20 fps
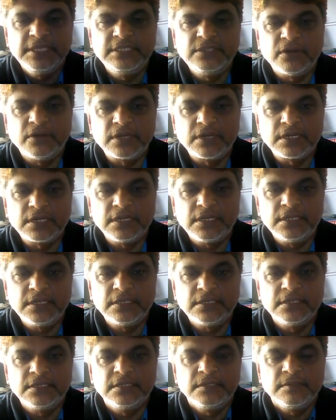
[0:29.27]
Stroustrup.
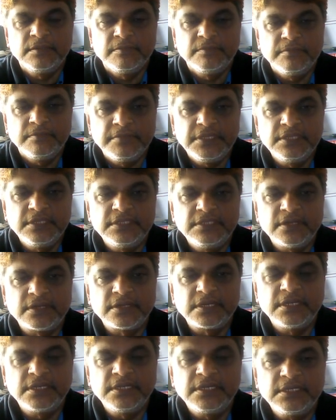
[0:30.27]
Okay. B.
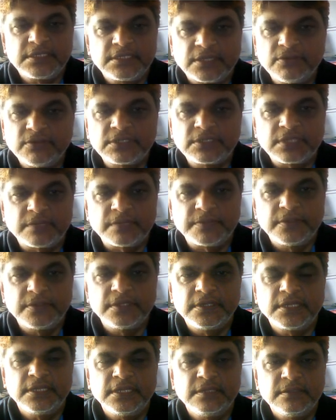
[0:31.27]
Jorne Stroustrup
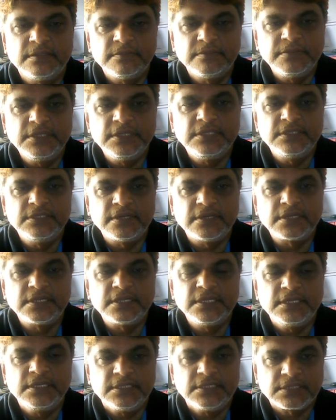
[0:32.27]
at
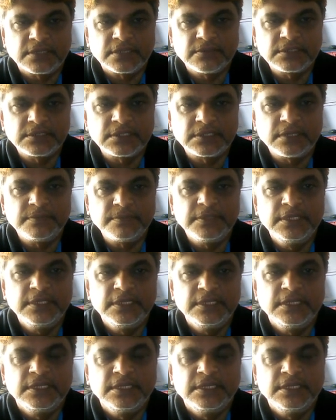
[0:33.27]
AT&T Lab.